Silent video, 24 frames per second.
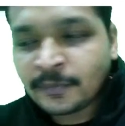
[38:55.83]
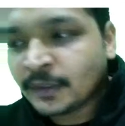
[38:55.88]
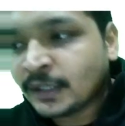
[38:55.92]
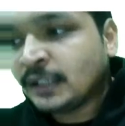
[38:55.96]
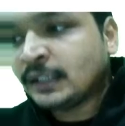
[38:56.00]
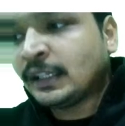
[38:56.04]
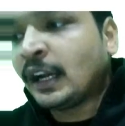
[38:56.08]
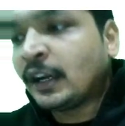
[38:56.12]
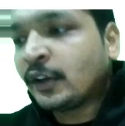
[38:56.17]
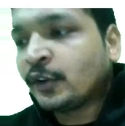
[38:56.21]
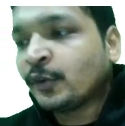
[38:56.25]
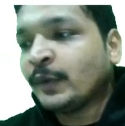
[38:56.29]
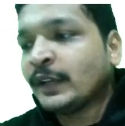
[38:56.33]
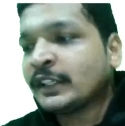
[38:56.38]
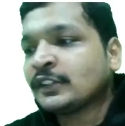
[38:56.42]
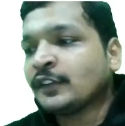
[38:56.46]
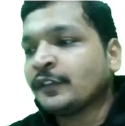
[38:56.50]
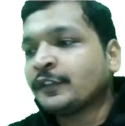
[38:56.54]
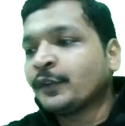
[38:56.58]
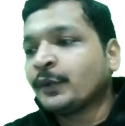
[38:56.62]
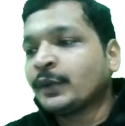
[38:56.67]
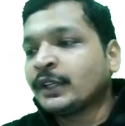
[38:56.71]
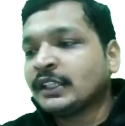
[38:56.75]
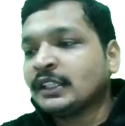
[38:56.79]
There are 2 ways of
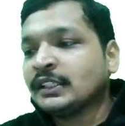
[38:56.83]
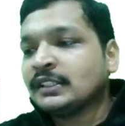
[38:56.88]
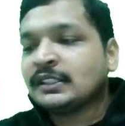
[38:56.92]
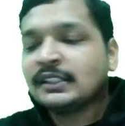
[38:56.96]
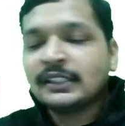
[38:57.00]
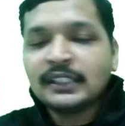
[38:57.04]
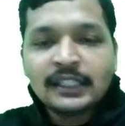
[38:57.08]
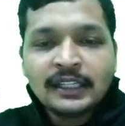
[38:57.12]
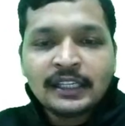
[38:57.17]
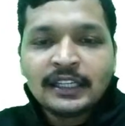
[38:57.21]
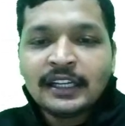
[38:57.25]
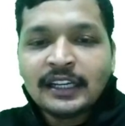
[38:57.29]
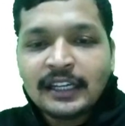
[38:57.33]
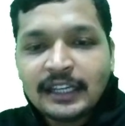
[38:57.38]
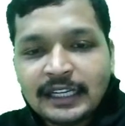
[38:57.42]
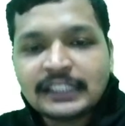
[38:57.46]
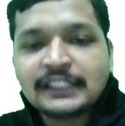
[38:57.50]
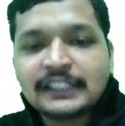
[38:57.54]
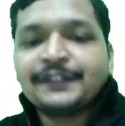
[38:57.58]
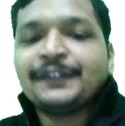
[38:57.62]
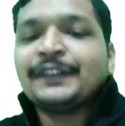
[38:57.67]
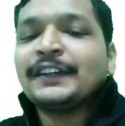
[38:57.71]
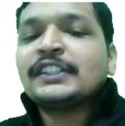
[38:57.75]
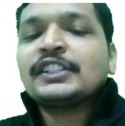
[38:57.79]
doing this. Let's
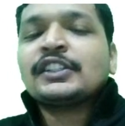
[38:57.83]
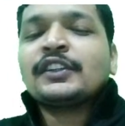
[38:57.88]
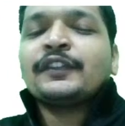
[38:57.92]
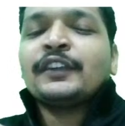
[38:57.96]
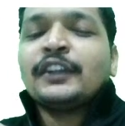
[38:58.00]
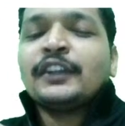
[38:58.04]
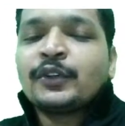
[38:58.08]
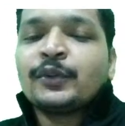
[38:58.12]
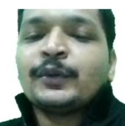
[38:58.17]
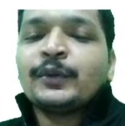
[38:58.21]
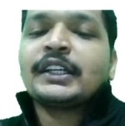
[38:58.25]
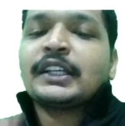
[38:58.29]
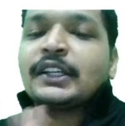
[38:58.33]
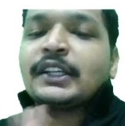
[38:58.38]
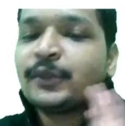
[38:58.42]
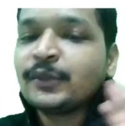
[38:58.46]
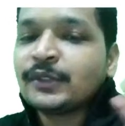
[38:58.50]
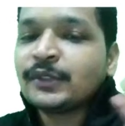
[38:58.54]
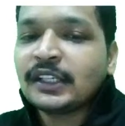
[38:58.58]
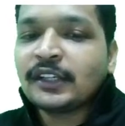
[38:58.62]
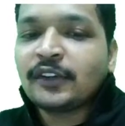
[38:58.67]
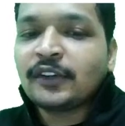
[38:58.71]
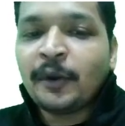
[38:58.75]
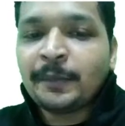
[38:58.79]
first of all do it
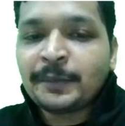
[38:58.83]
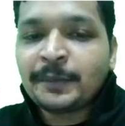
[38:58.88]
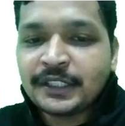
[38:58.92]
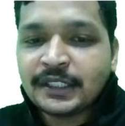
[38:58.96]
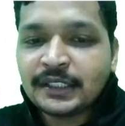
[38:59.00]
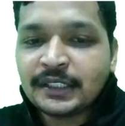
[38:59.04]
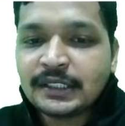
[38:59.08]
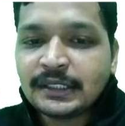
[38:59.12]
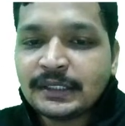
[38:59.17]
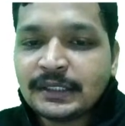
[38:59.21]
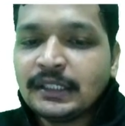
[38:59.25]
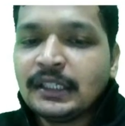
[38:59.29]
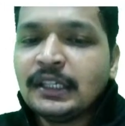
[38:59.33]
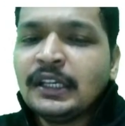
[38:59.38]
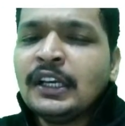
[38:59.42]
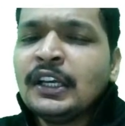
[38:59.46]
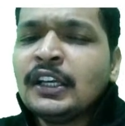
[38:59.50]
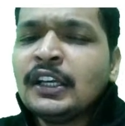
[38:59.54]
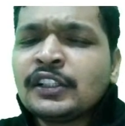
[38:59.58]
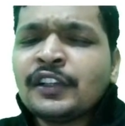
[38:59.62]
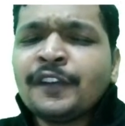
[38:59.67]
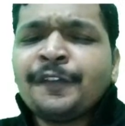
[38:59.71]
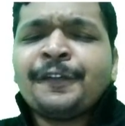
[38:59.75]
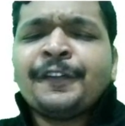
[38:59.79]
using options.
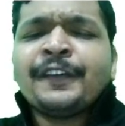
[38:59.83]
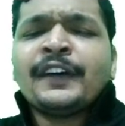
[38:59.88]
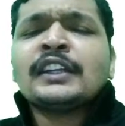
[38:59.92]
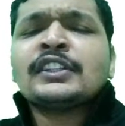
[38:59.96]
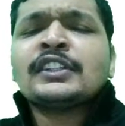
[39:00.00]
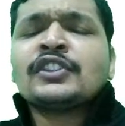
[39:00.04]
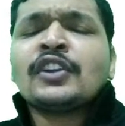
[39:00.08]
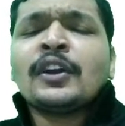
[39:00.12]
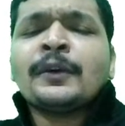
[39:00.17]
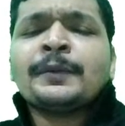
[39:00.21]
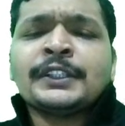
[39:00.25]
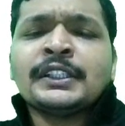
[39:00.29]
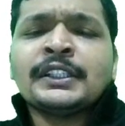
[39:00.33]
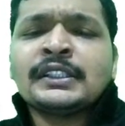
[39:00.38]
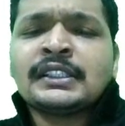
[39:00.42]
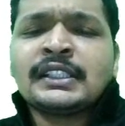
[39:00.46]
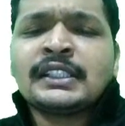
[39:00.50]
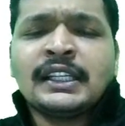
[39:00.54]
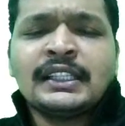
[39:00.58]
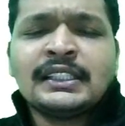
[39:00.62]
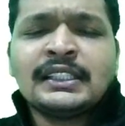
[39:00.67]
The first option says,